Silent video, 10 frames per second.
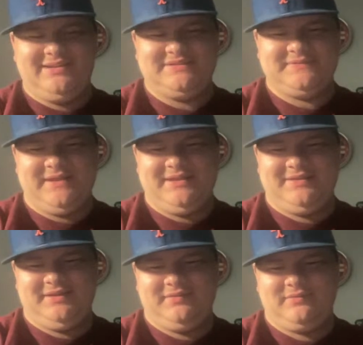he's
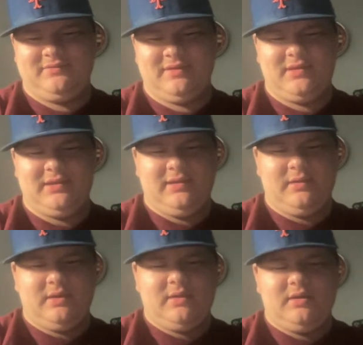faking.
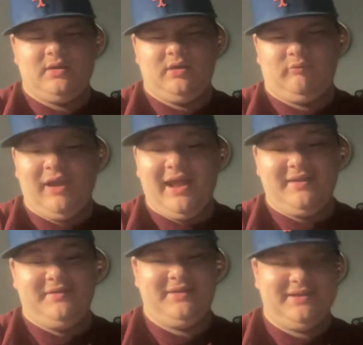
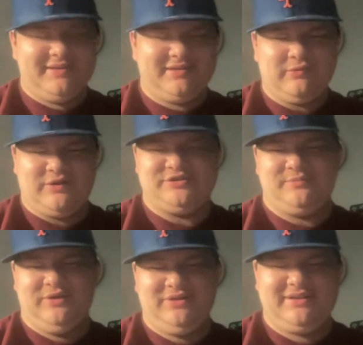Red?
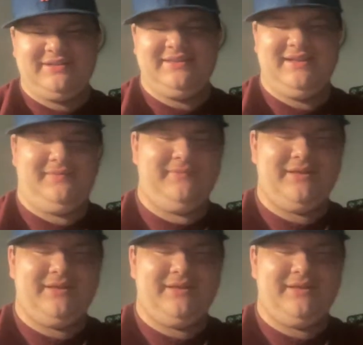Question mark. Yeah,